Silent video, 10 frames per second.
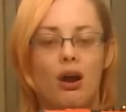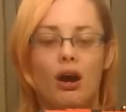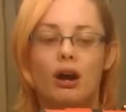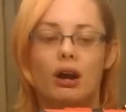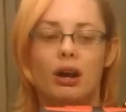
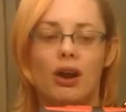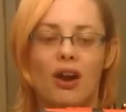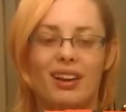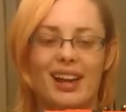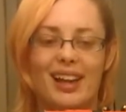are
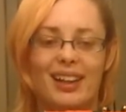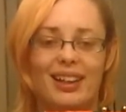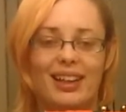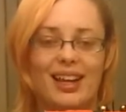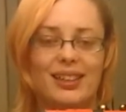on
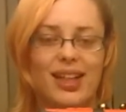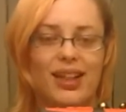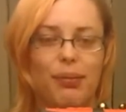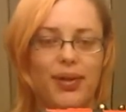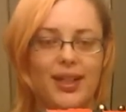any
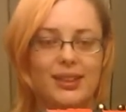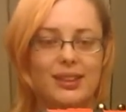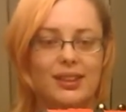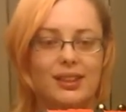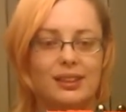
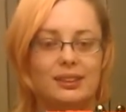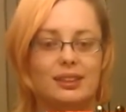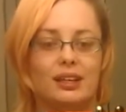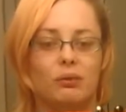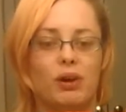antidepressants,
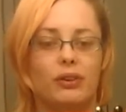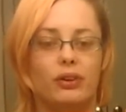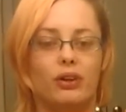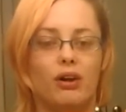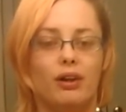and whether
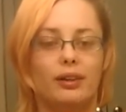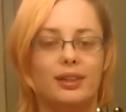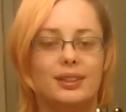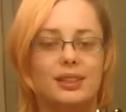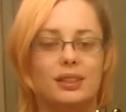or not
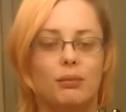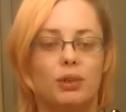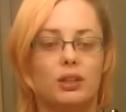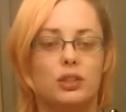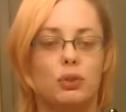this is
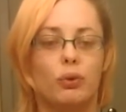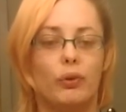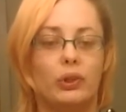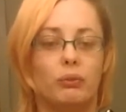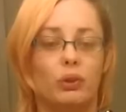something that you're
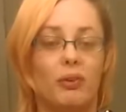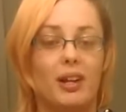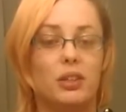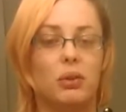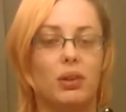going to
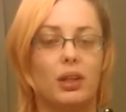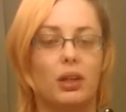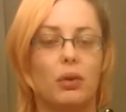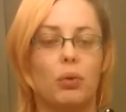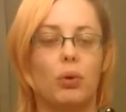regret
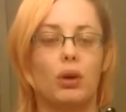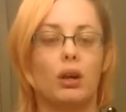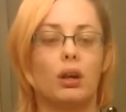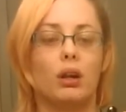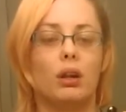doing
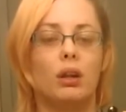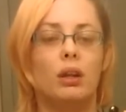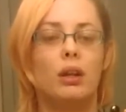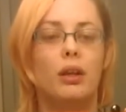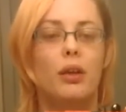or
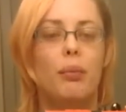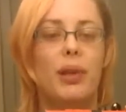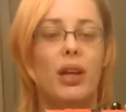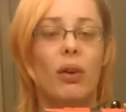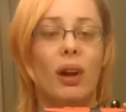
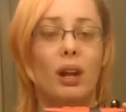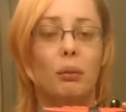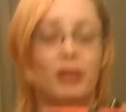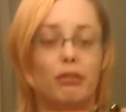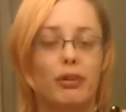be
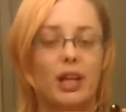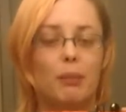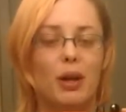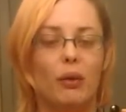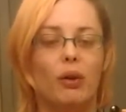incredibly afraid
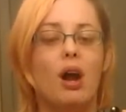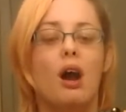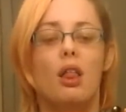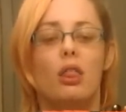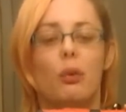about.
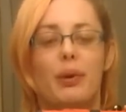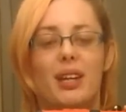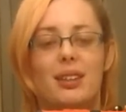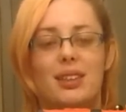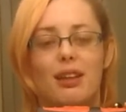The
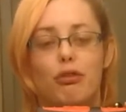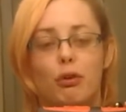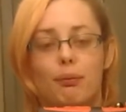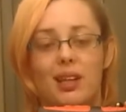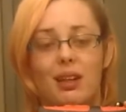biggest thing
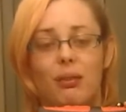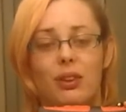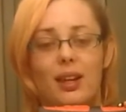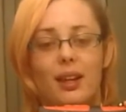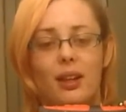for me
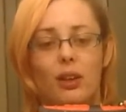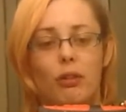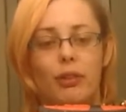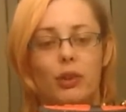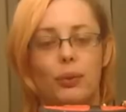with that
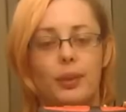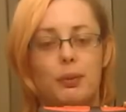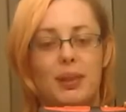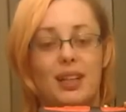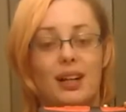interview
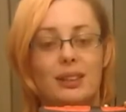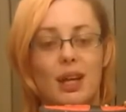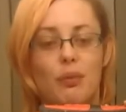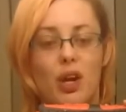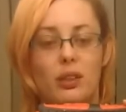was because
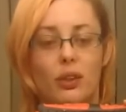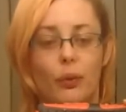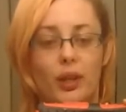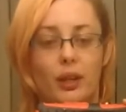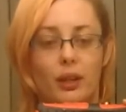I'm not
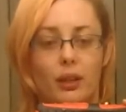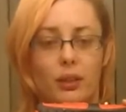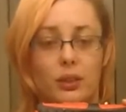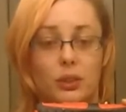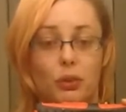donating
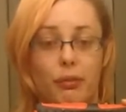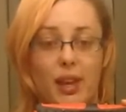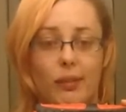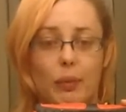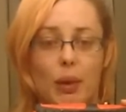to a
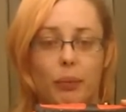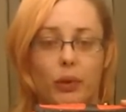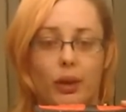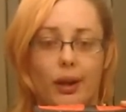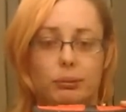family
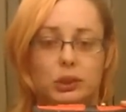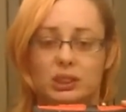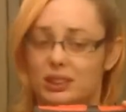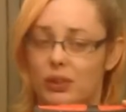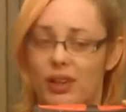member, I'm
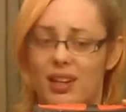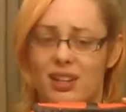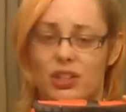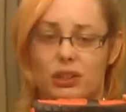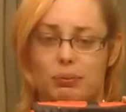just
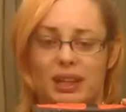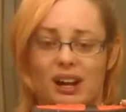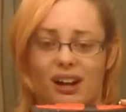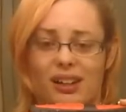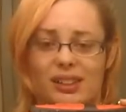donating just
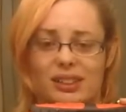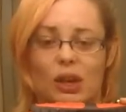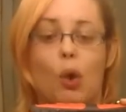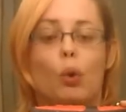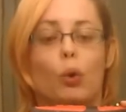
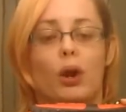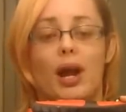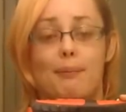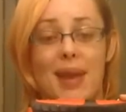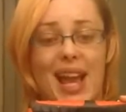because, or
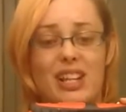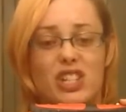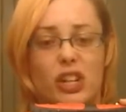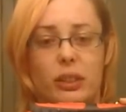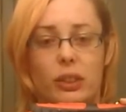I may
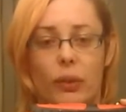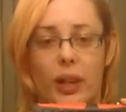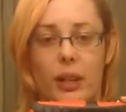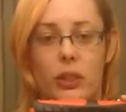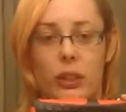just
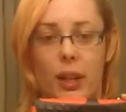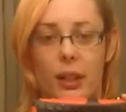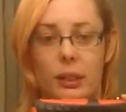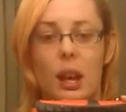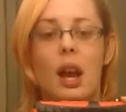donate just
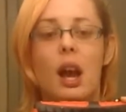because.